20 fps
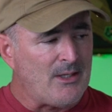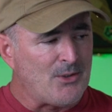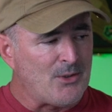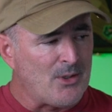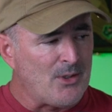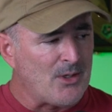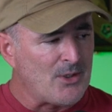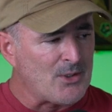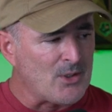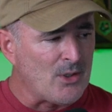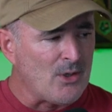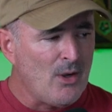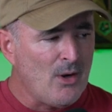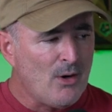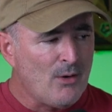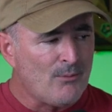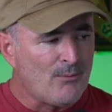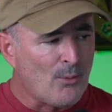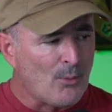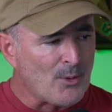introduction,
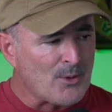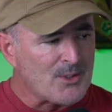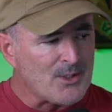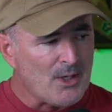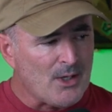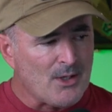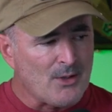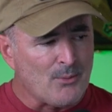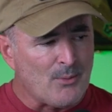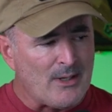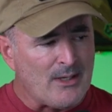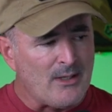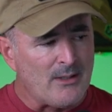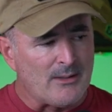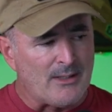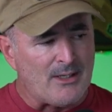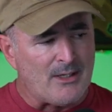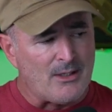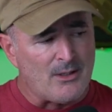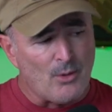force
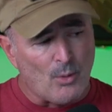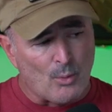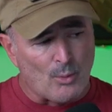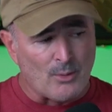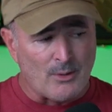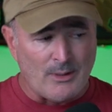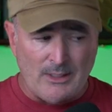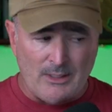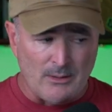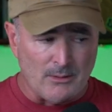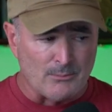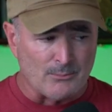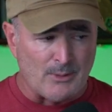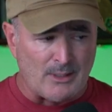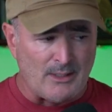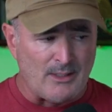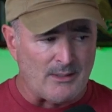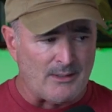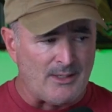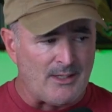unregulated or
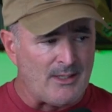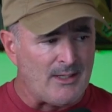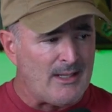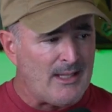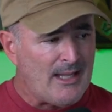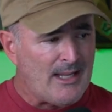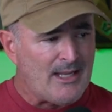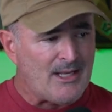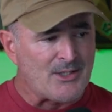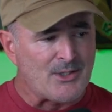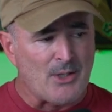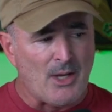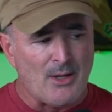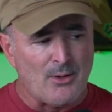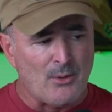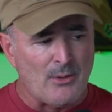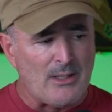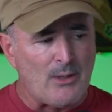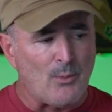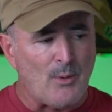ill-regulated is not
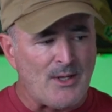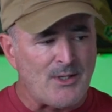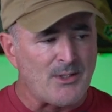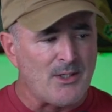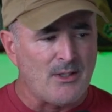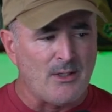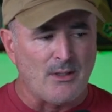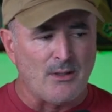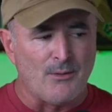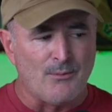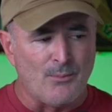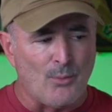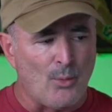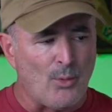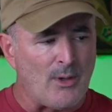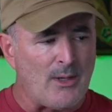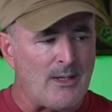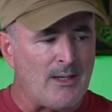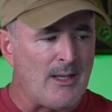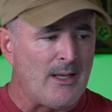only wasted in the
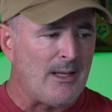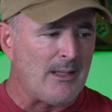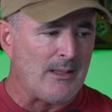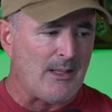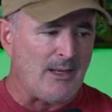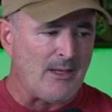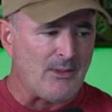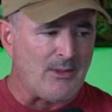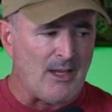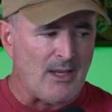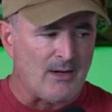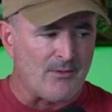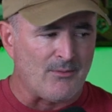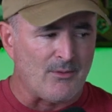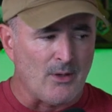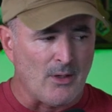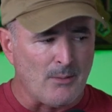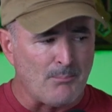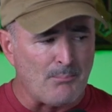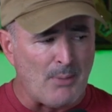void, like that of
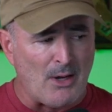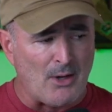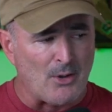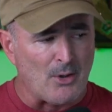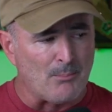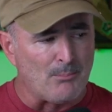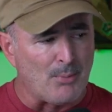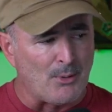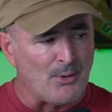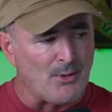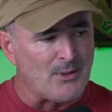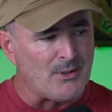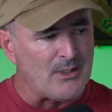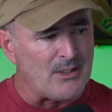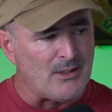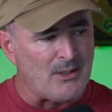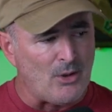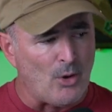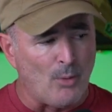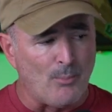gunpowder burned
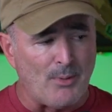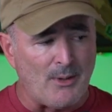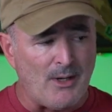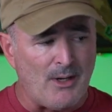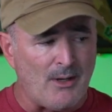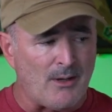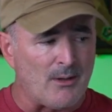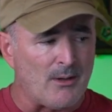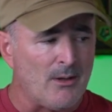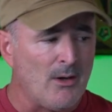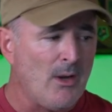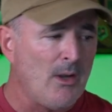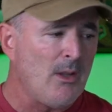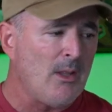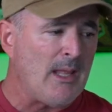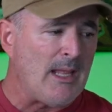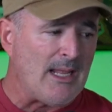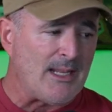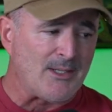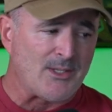in the open air,
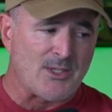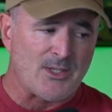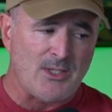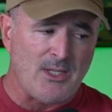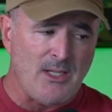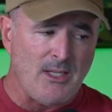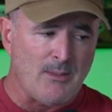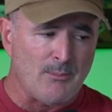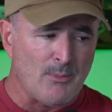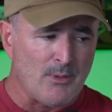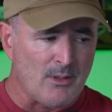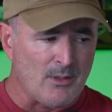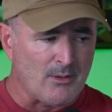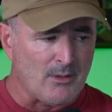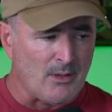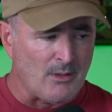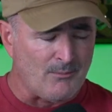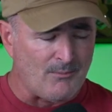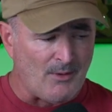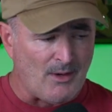and steam
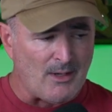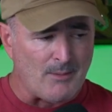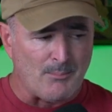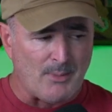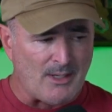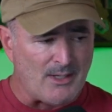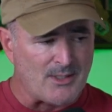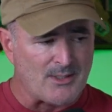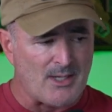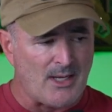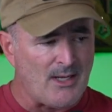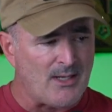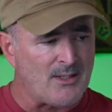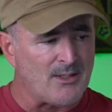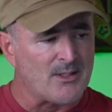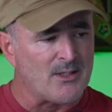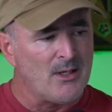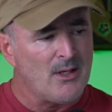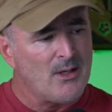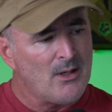unconfined by
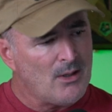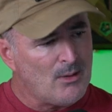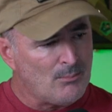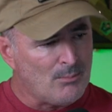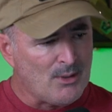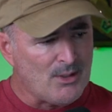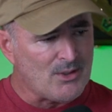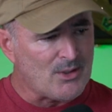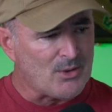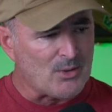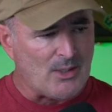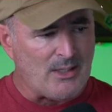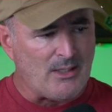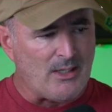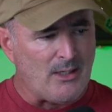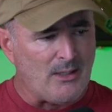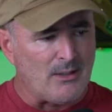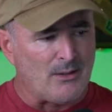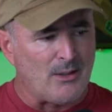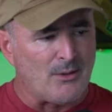science, but
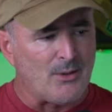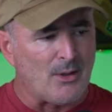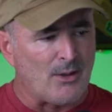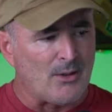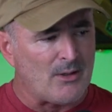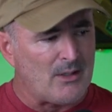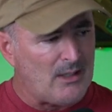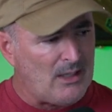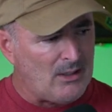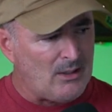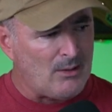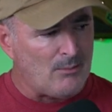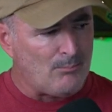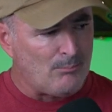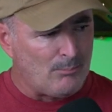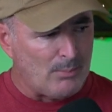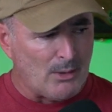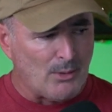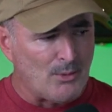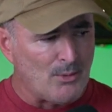striking in the dark and it
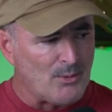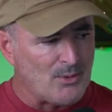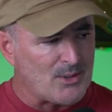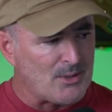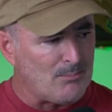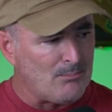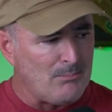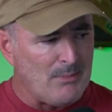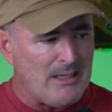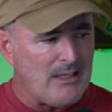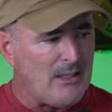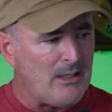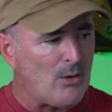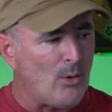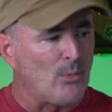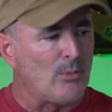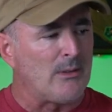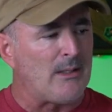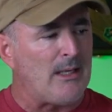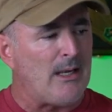blows, meeting
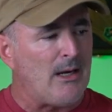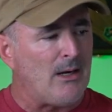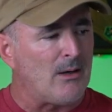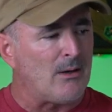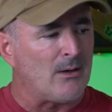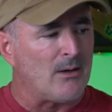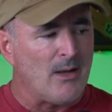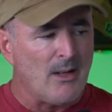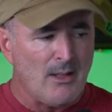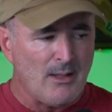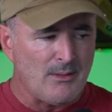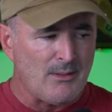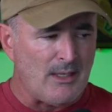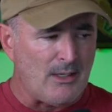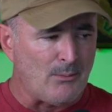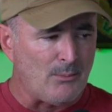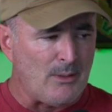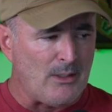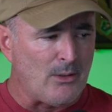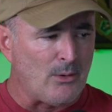only air, they
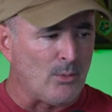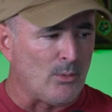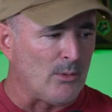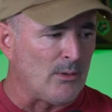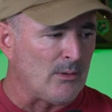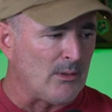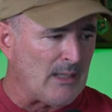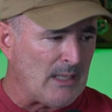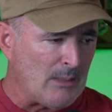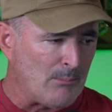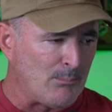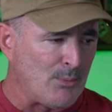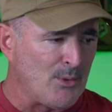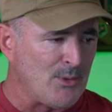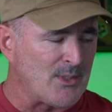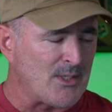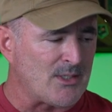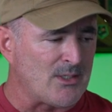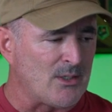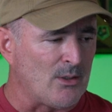recoil and
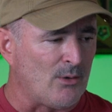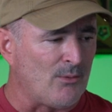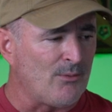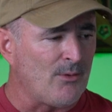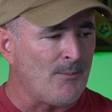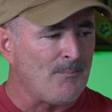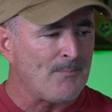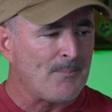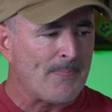bruise itself.